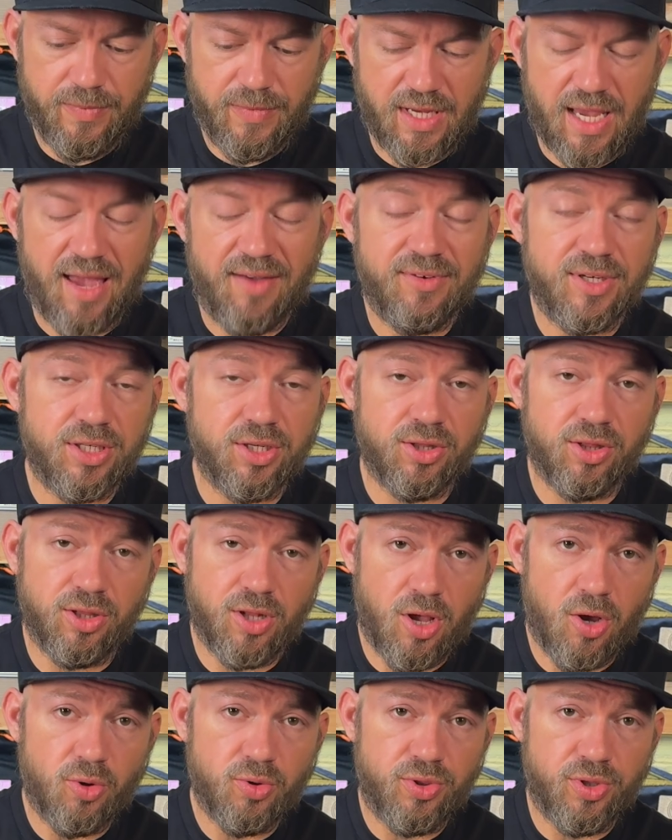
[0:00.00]
having to
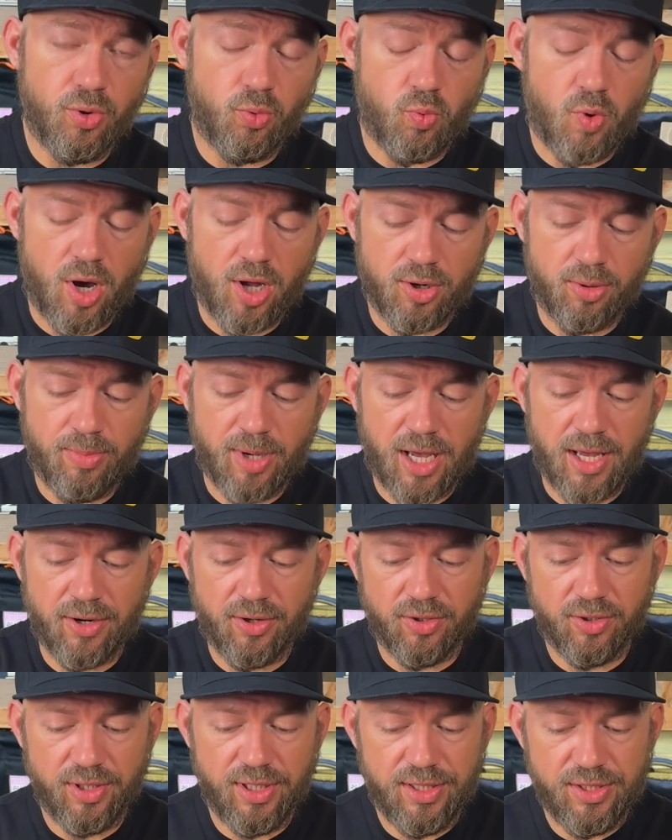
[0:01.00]
load the water
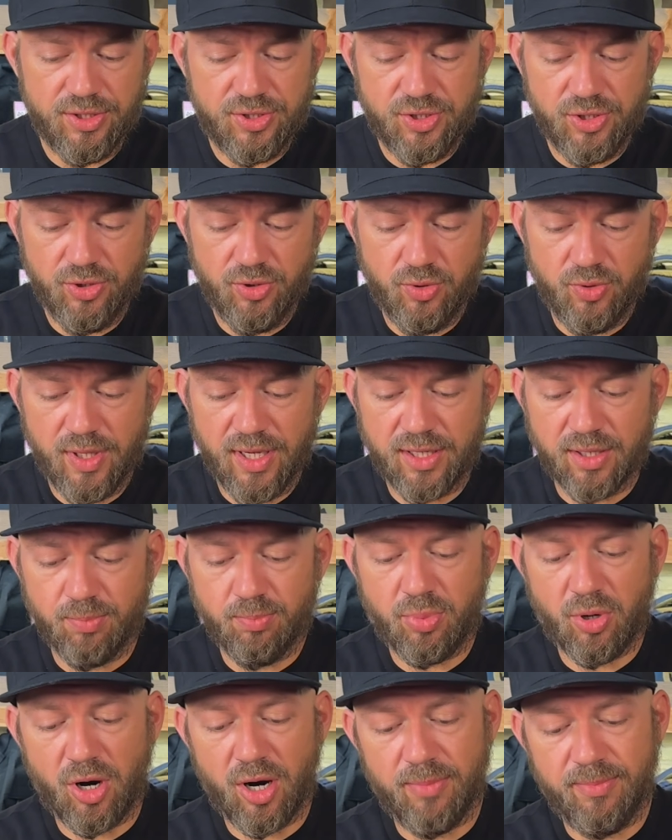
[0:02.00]
bottle into a
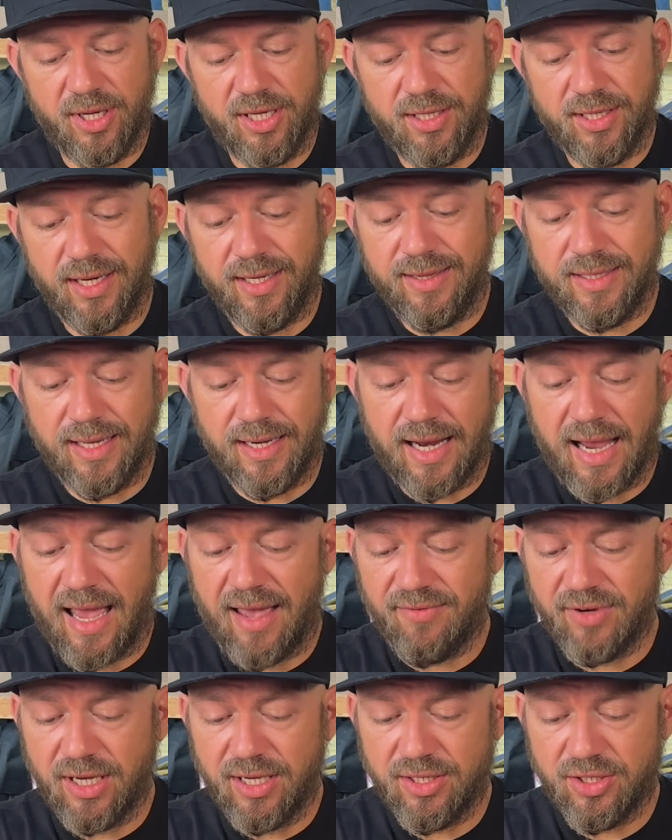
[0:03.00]
compartment and then
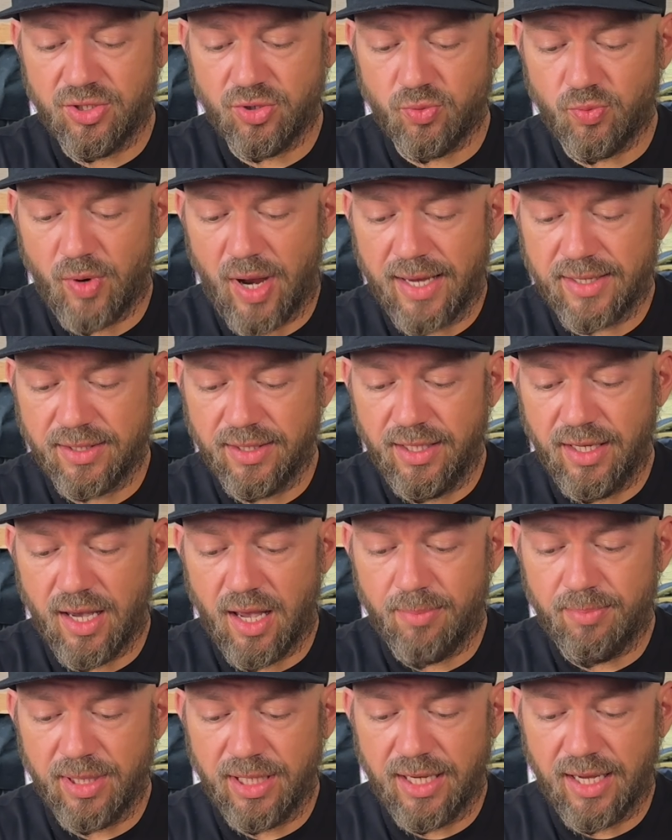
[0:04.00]
having it directly
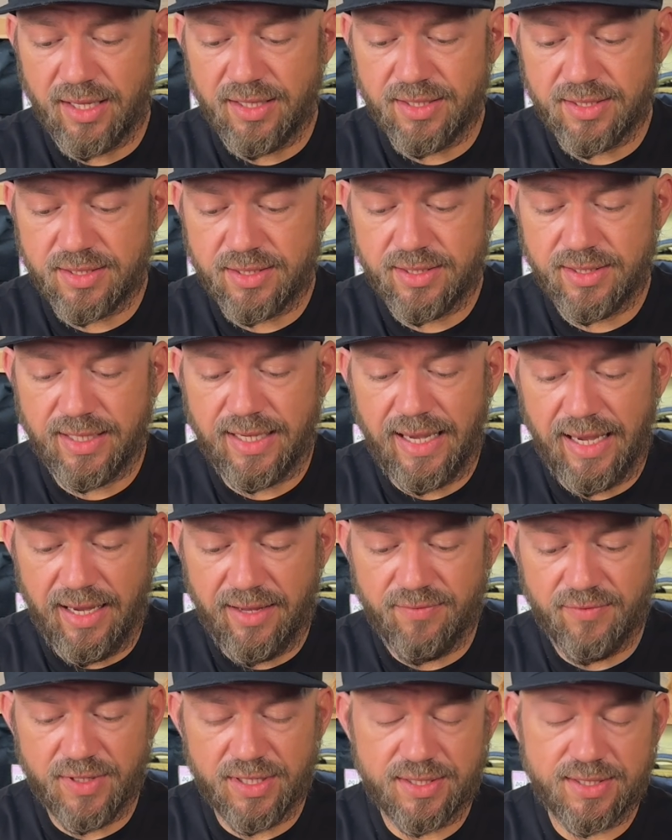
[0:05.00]
up against
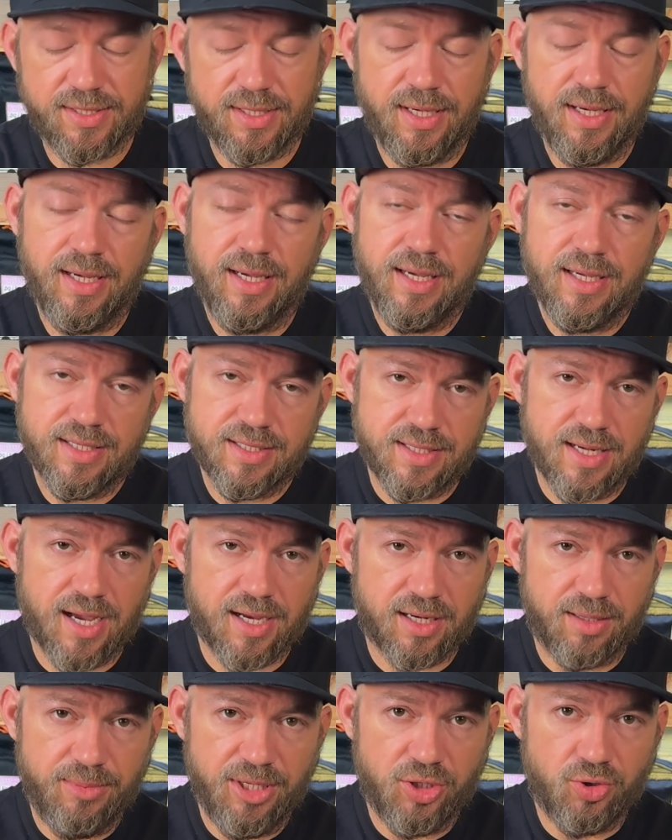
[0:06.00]
canvas. It's
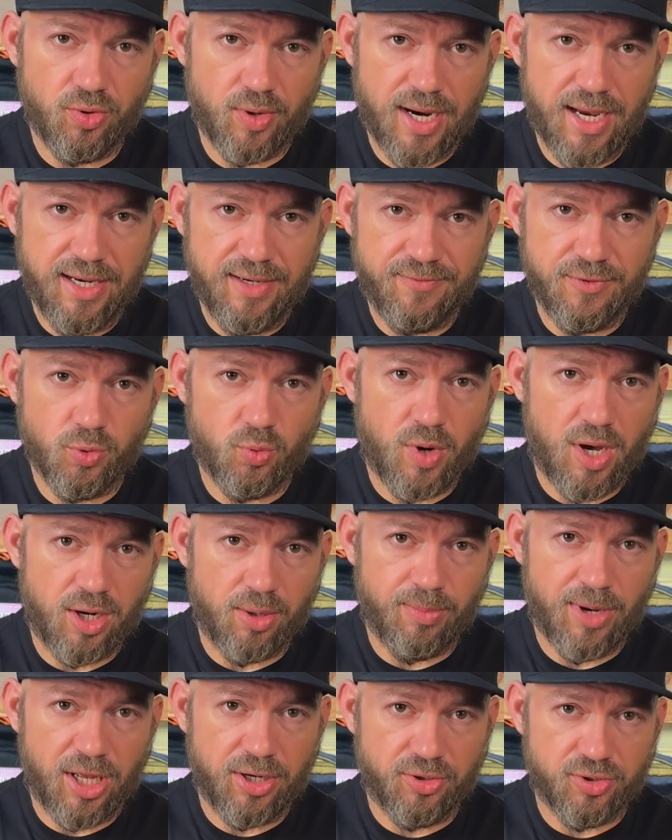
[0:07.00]
not going to be great if your water
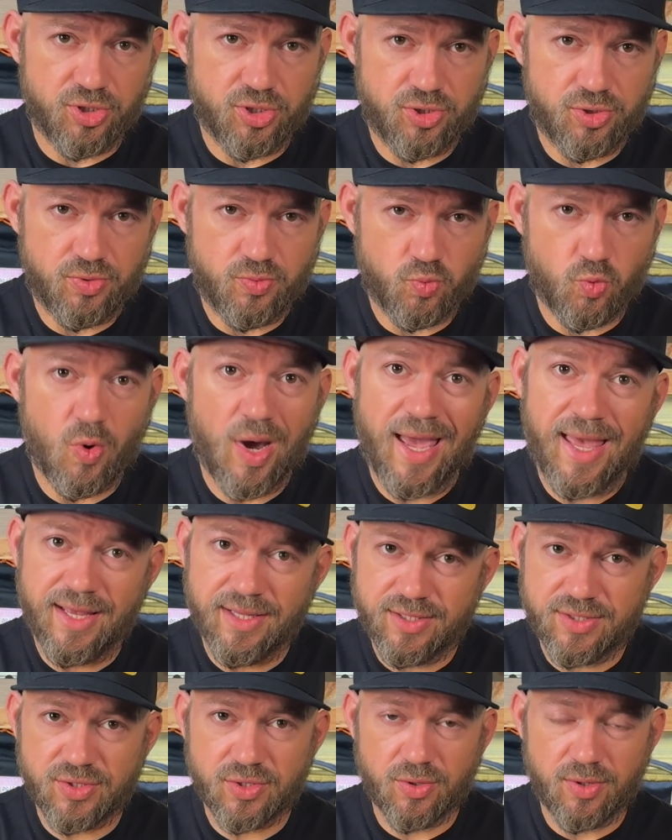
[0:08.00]
bottle
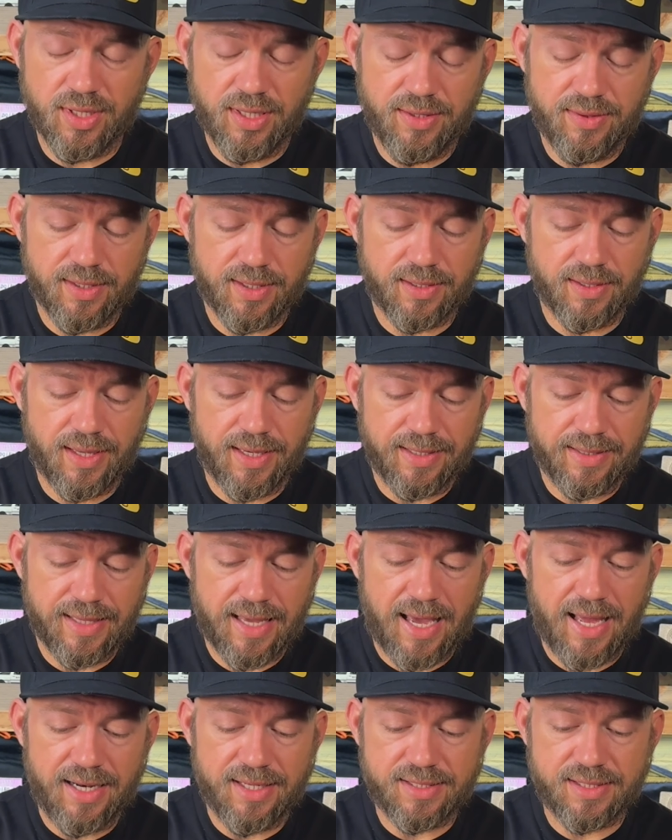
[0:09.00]
sweats or anything like
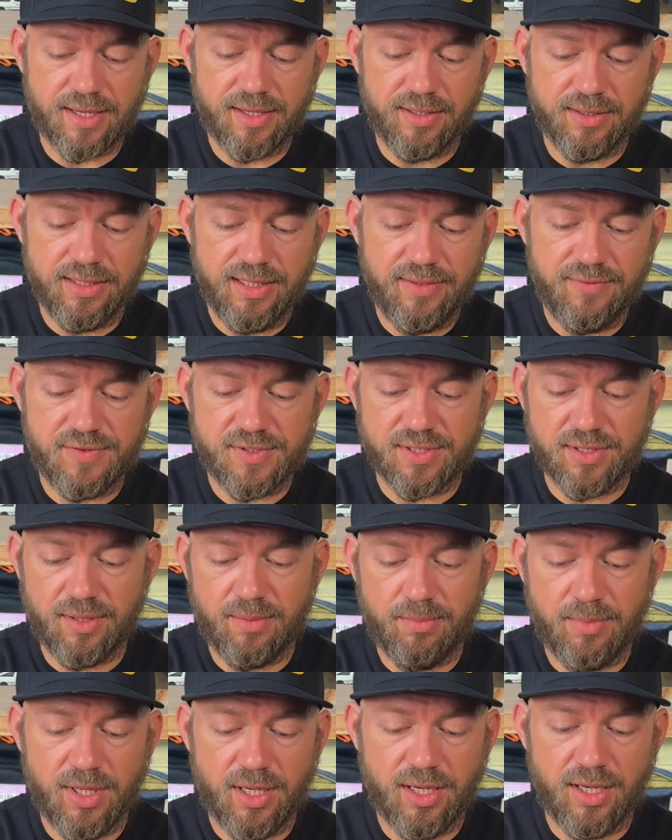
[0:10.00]
that. It's going to leave
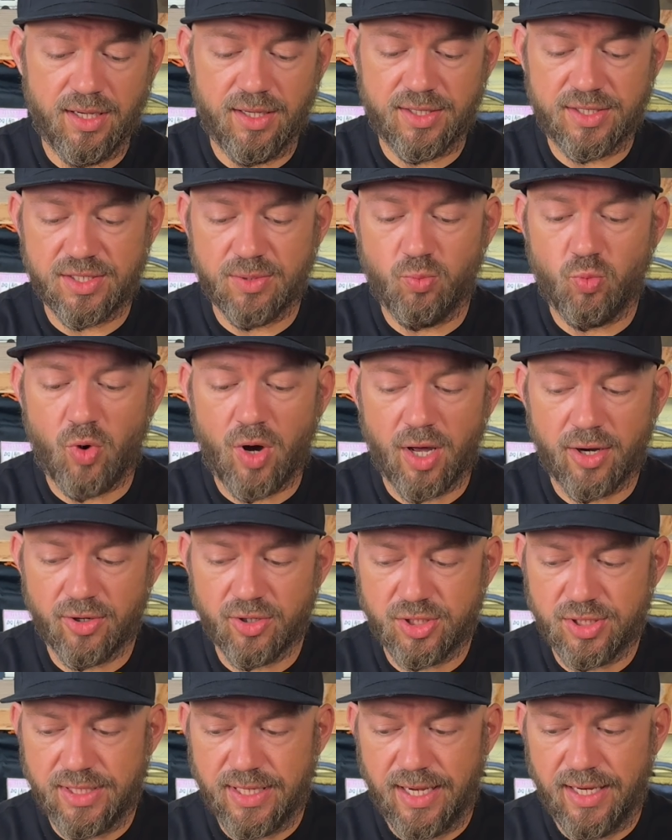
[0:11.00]
some water
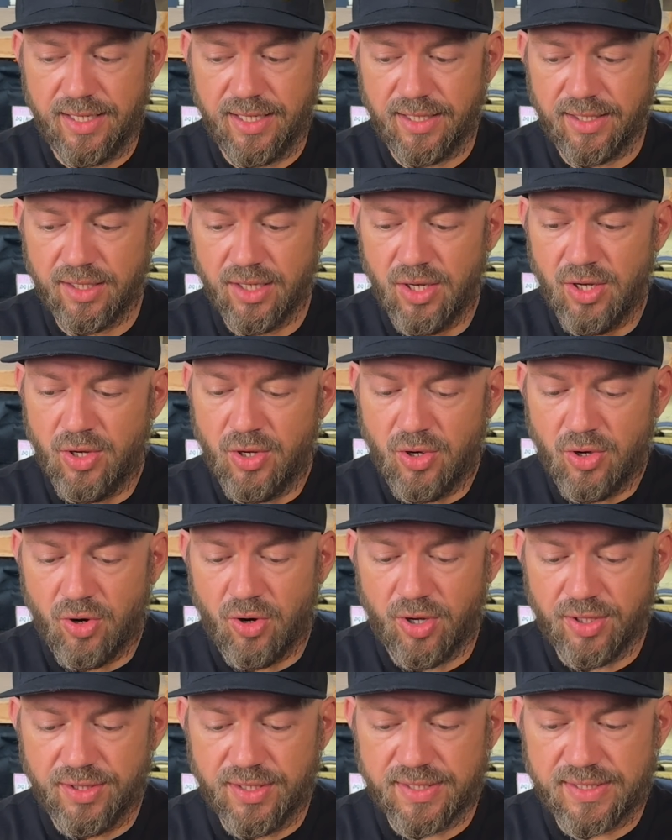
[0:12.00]
staining
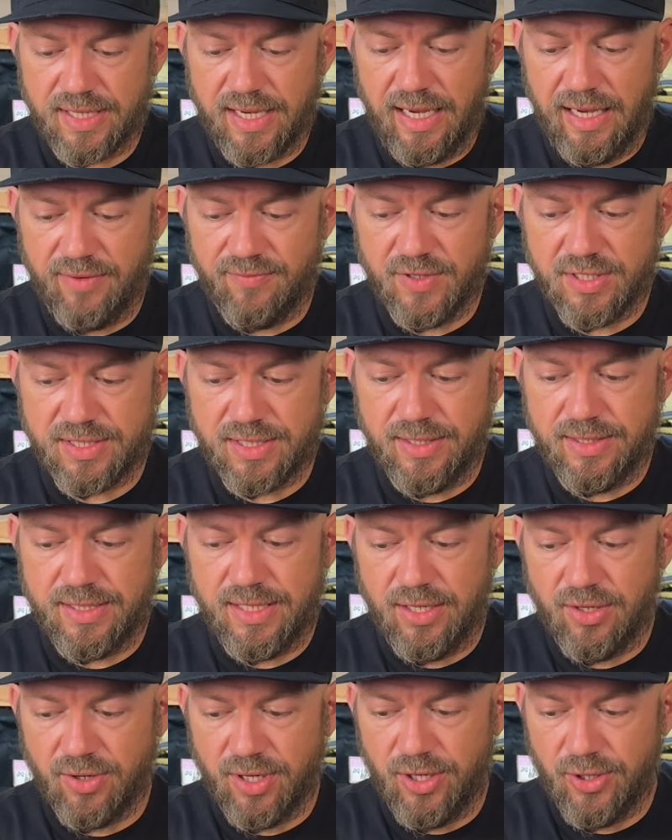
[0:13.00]
on this canvas
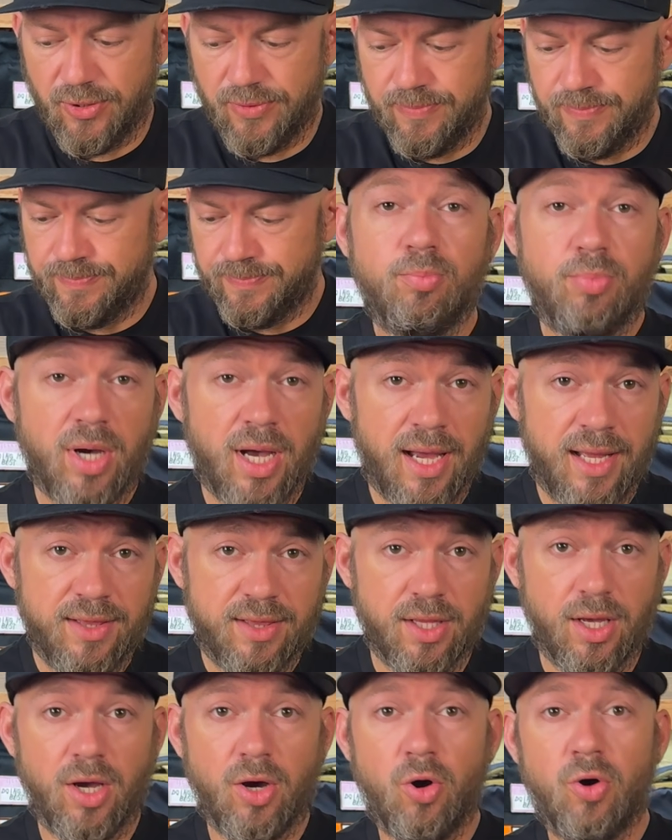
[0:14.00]
interior.
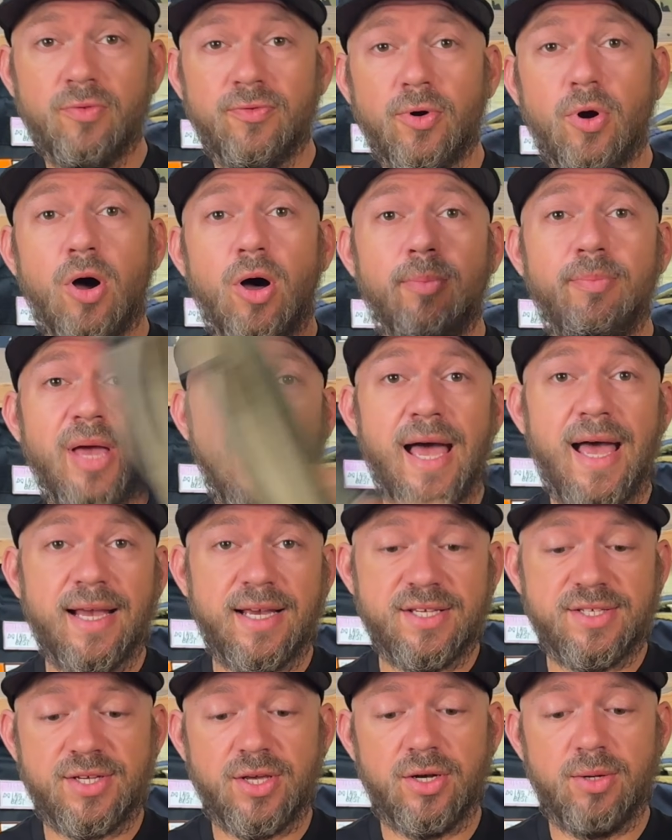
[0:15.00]
But the overall bag
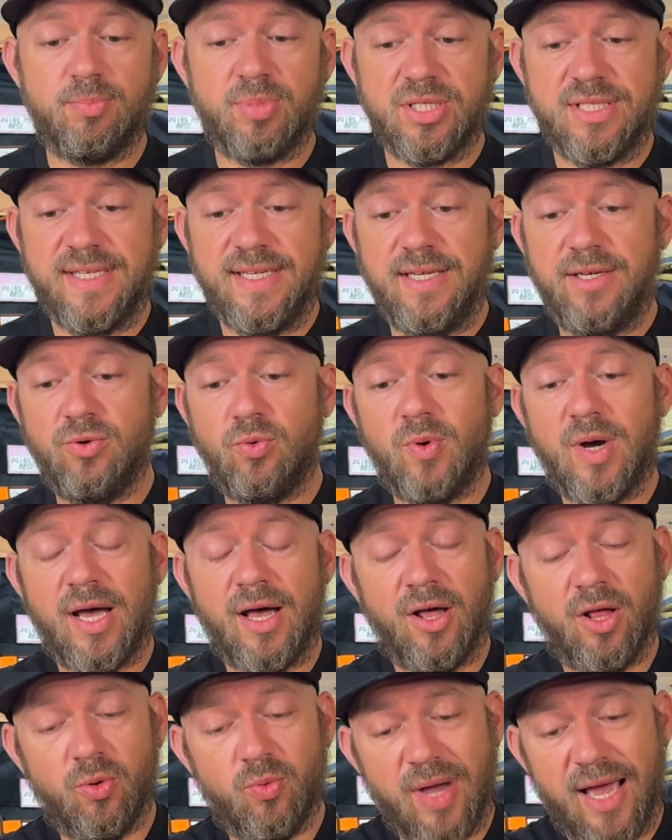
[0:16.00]
is going to patina
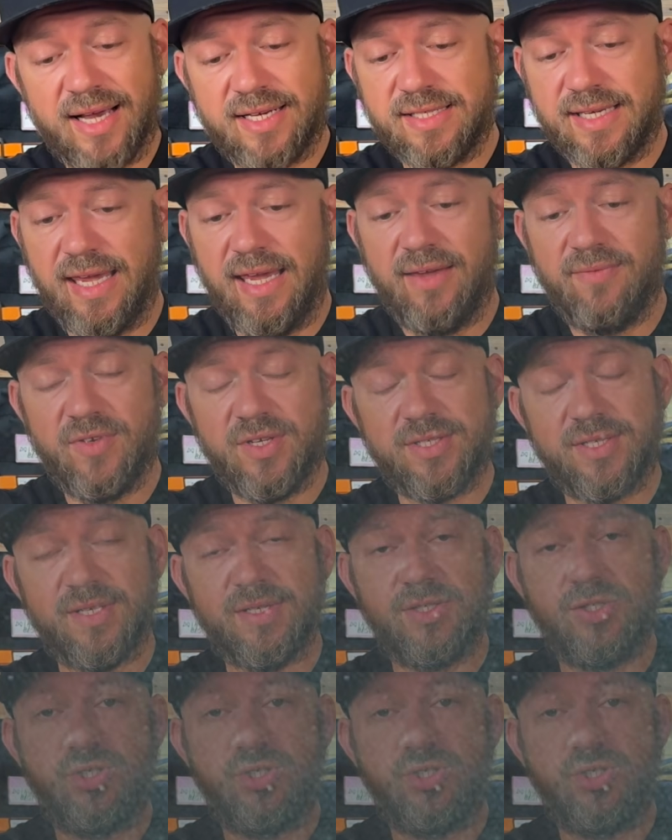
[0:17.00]
well. Wax canvas is